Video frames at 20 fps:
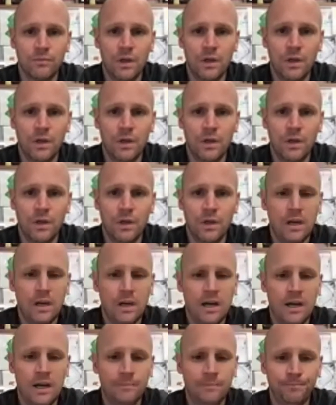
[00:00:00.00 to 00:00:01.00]
And
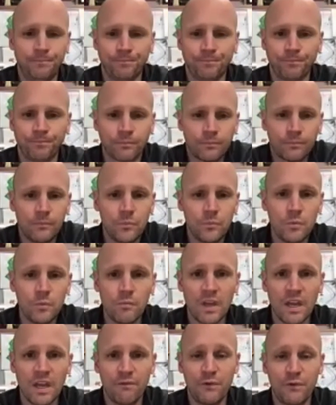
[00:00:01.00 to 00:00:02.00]
uh,
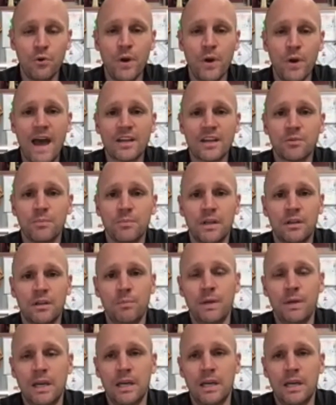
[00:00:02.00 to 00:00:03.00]
if you would ask me at the
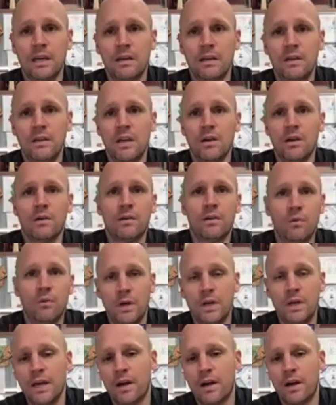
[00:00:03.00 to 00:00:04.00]
beginning of the year that
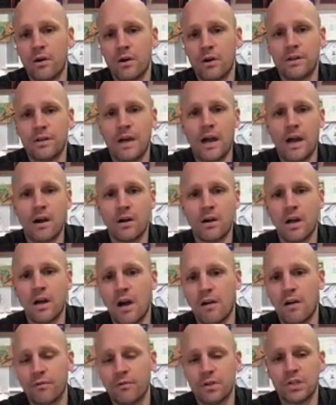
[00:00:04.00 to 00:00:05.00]
we'd get our entire
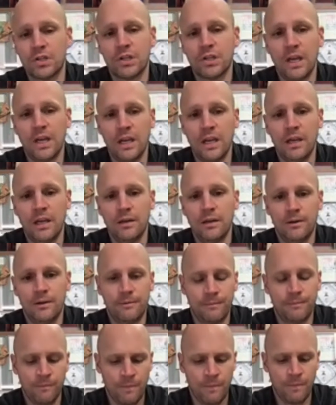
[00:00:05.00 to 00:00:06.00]
conference slate in
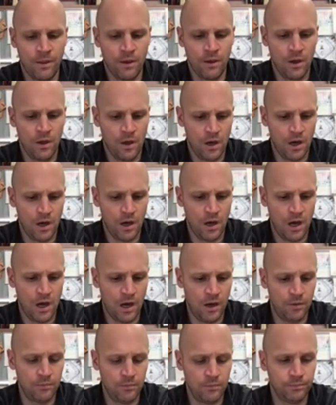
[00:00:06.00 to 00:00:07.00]
and
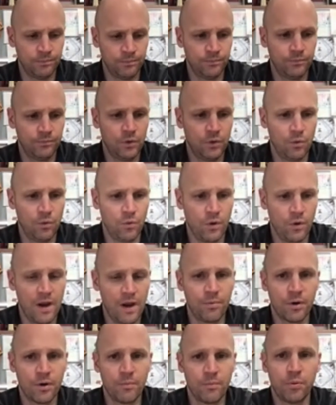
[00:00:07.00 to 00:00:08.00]
uh, um, you know we're
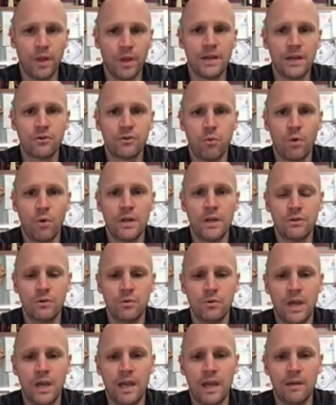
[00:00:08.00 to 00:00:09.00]
able to play 22
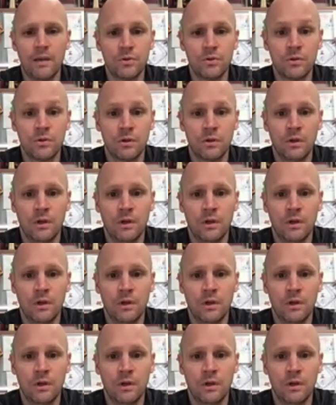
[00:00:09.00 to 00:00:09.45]
games,